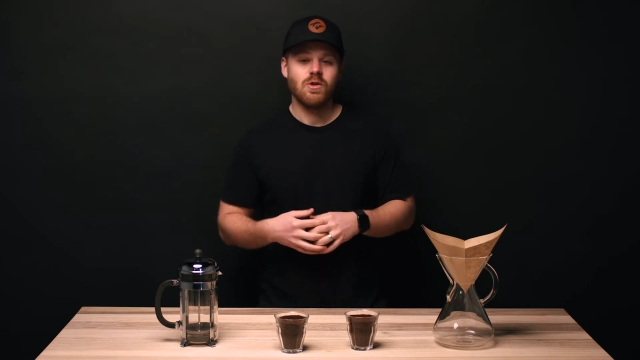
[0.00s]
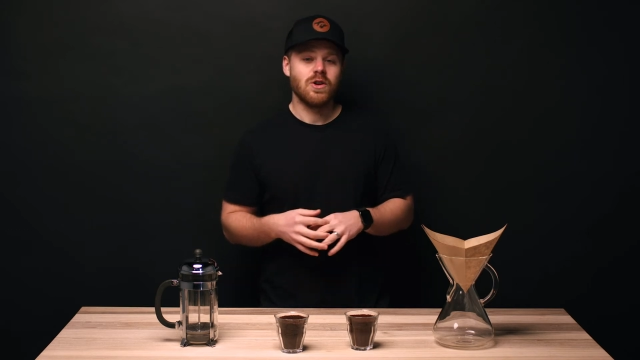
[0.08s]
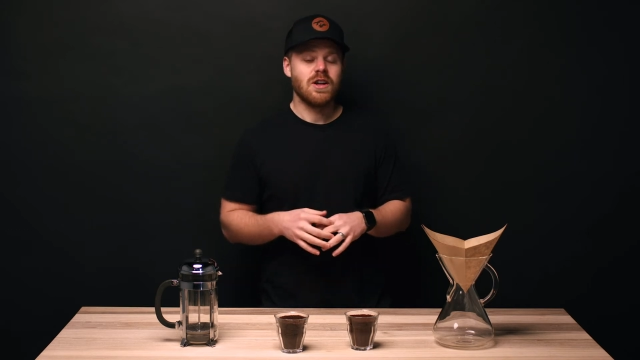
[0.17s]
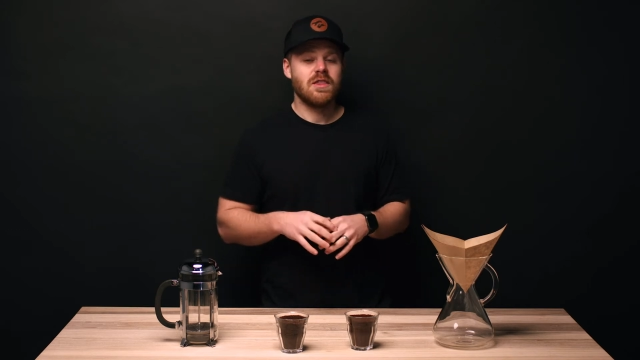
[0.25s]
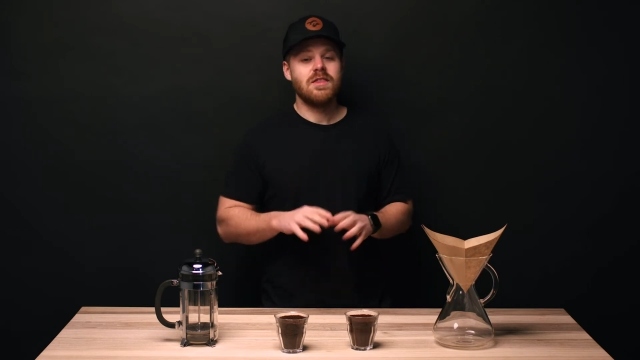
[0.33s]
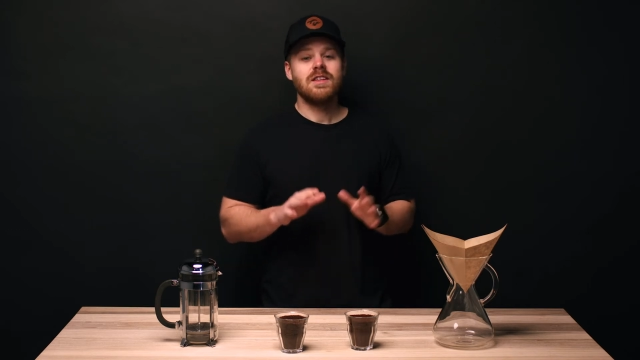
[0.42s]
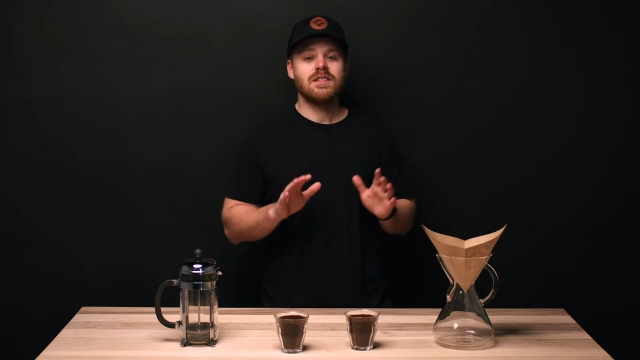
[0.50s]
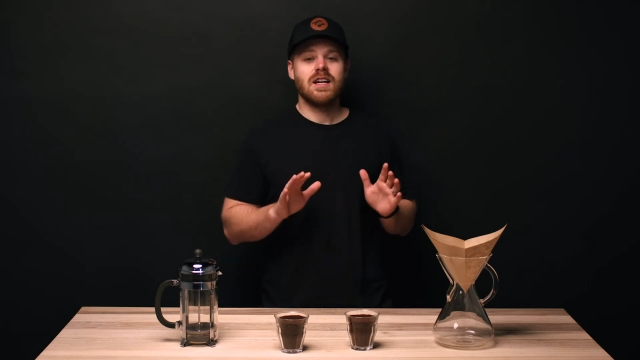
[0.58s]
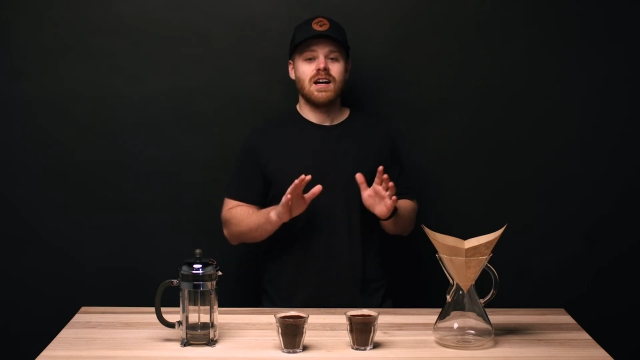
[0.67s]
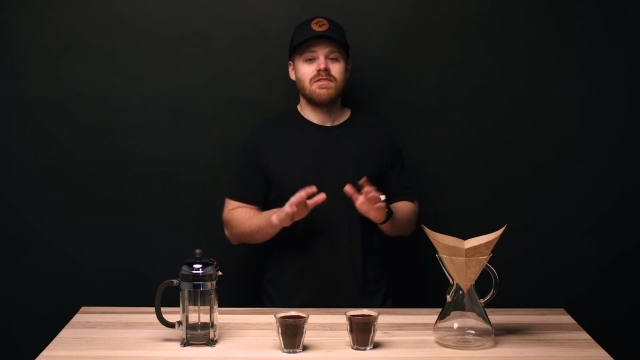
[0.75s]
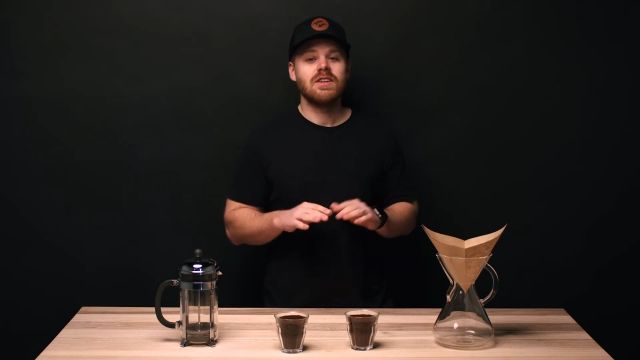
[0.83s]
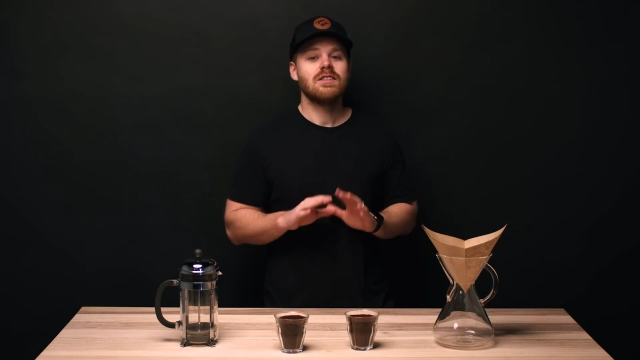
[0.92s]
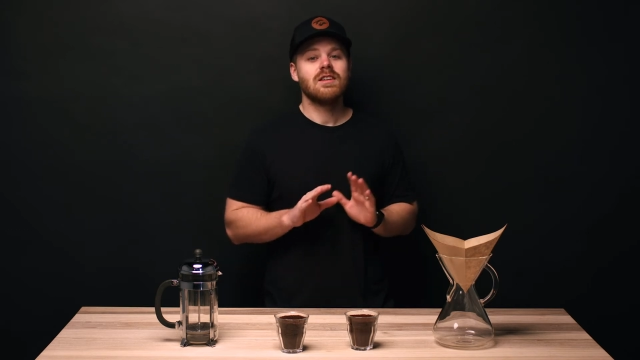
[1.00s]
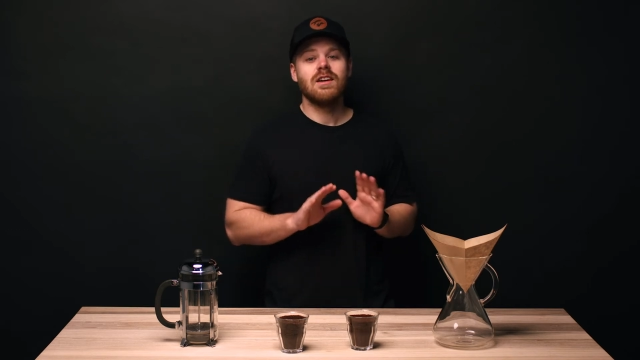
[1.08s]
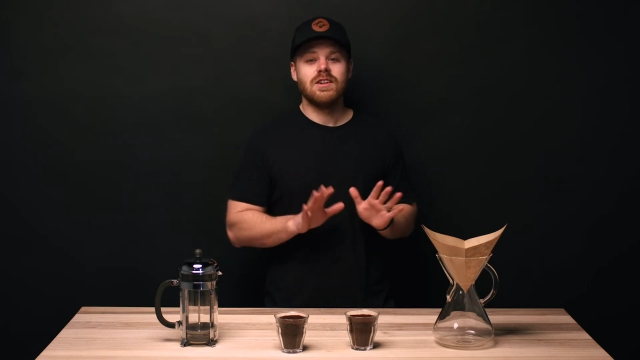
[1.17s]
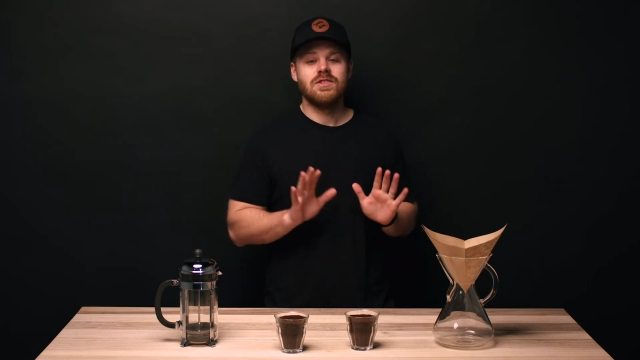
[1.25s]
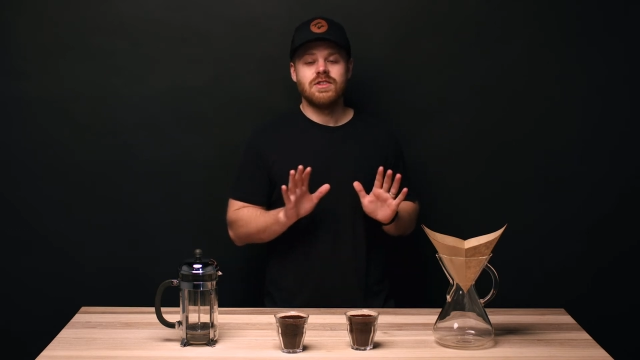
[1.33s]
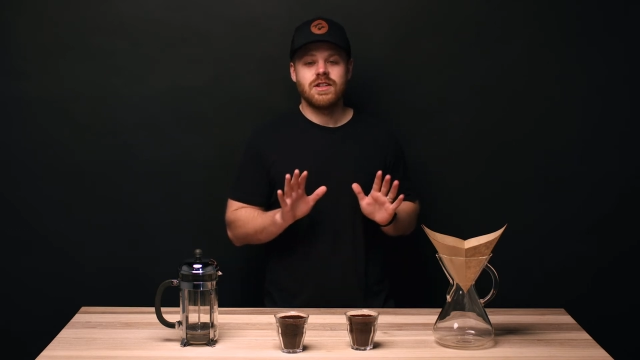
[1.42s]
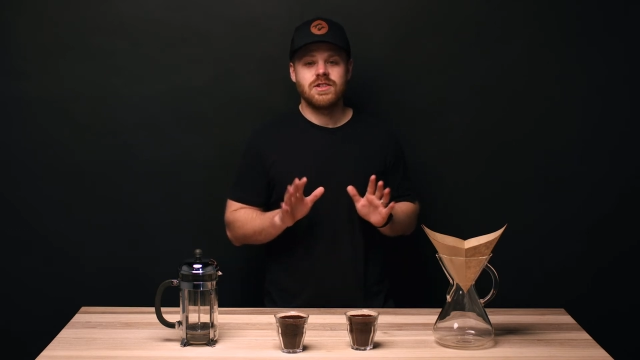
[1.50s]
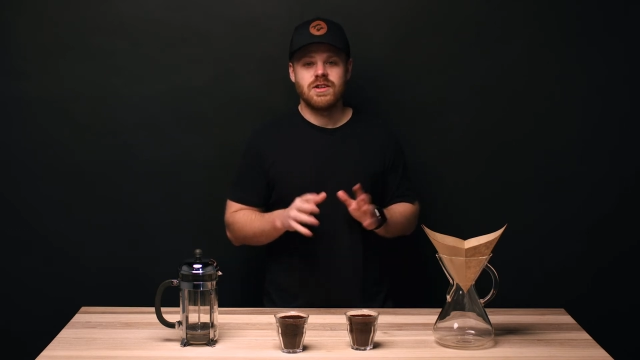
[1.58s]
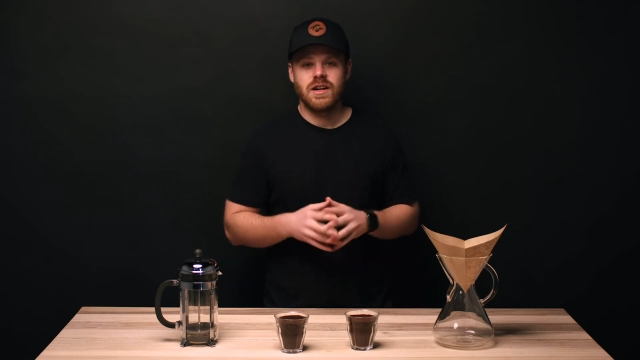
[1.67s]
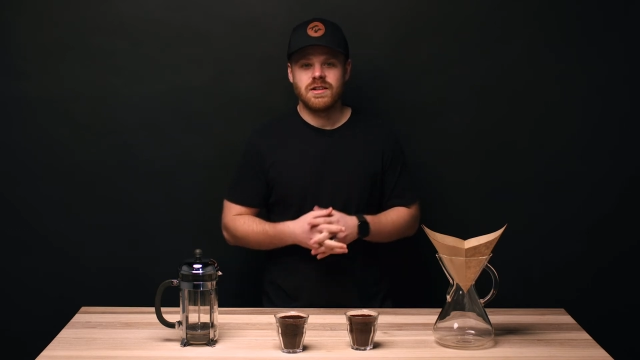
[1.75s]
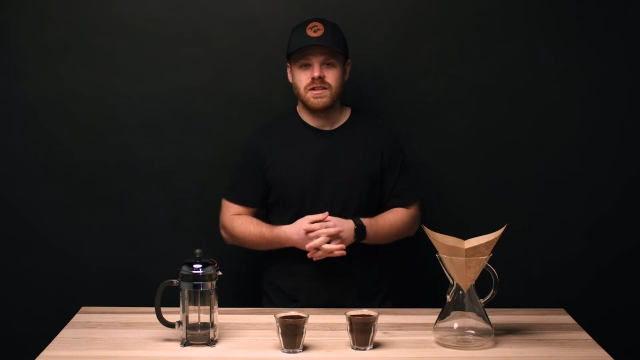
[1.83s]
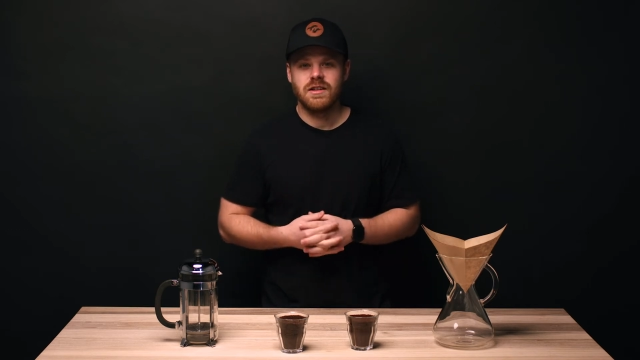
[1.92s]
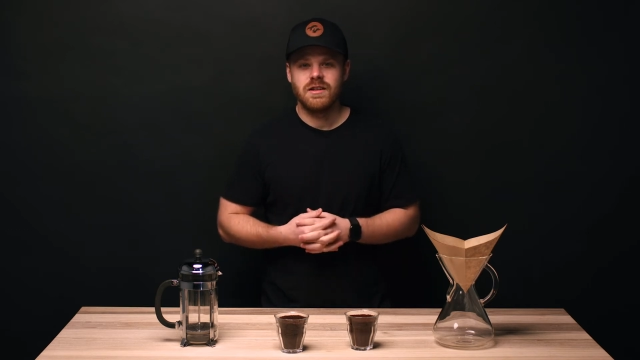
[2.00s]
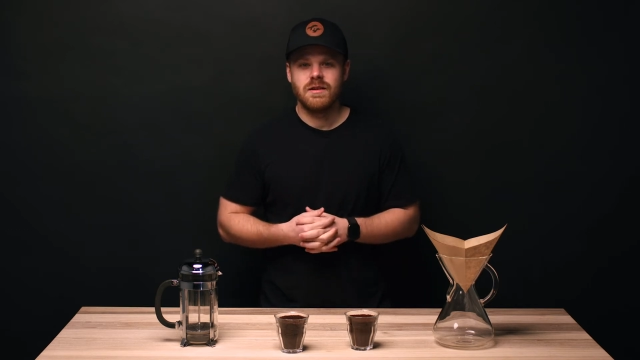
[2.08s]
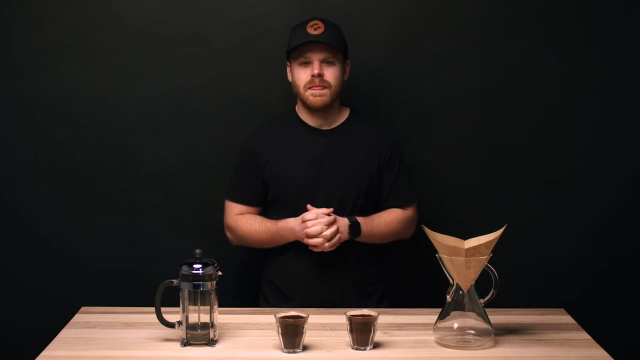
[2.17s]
or this coffee is under-extracted.